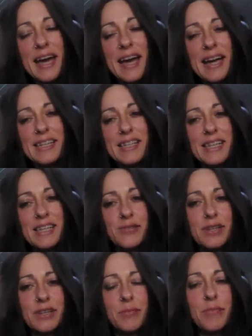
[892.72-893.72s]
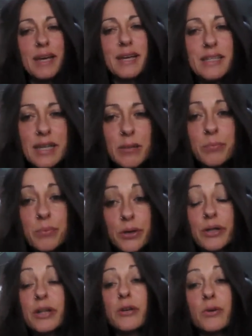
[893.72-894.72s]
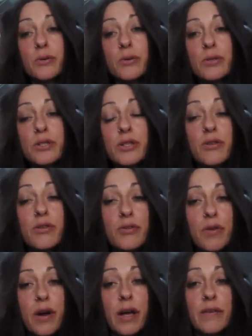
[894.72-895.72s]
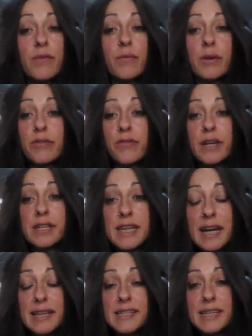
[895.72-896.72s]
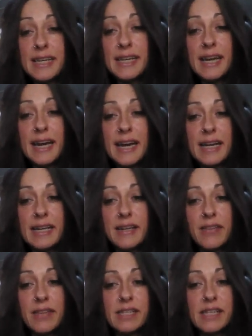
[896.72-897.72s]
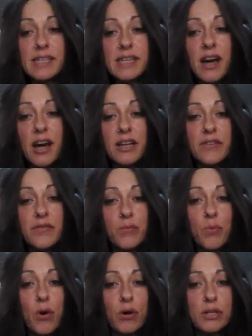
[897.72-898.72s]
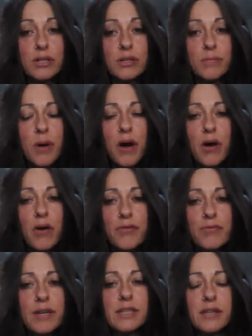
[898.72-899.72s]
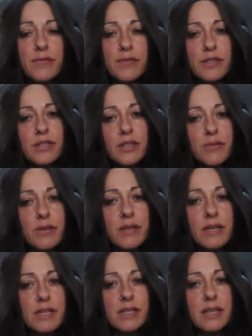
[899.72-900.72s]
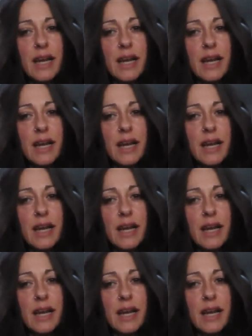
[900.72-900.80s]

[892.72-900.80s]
and he's written an amazing book called To Thrive with Vitality. And this is kind of what part of the reason of us doing this